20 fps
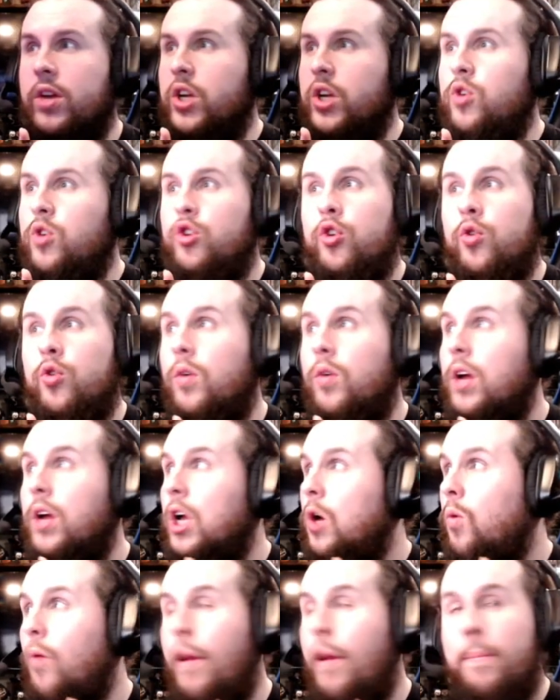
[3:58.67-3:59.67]
you do
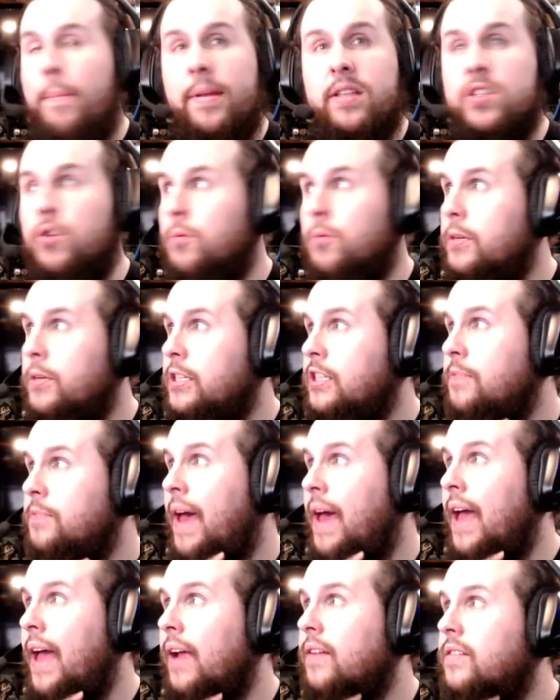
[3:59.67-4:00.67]
weapons or
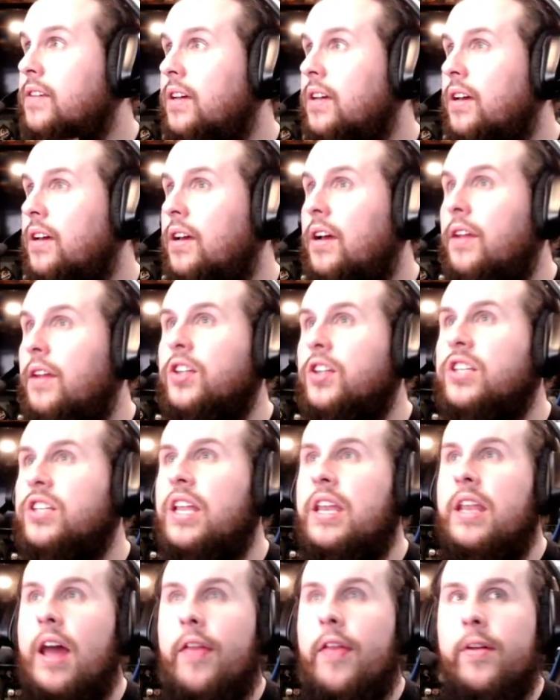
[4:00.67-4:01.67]
respect. There's
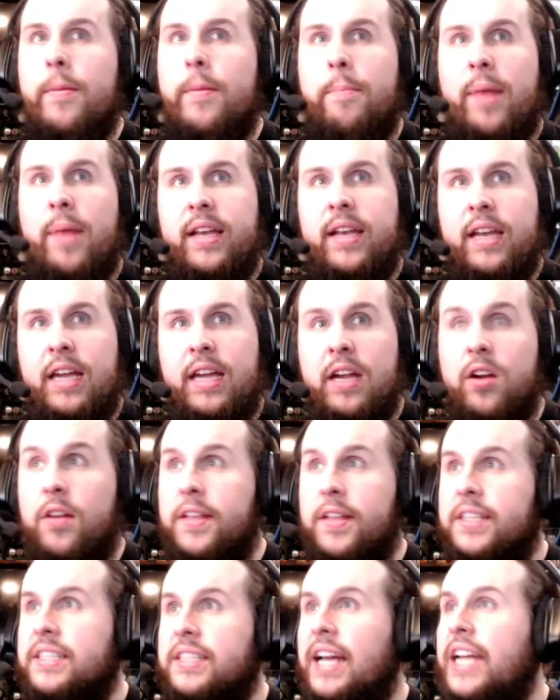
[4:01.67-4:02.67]
another button here on
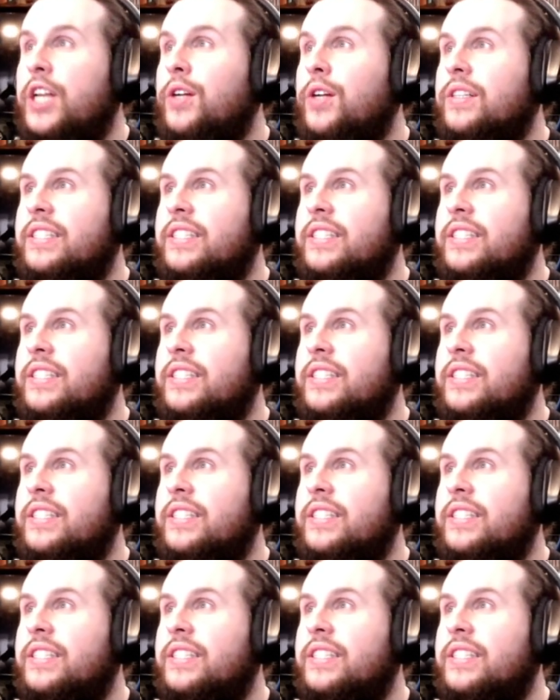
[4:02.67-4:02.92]
the side you can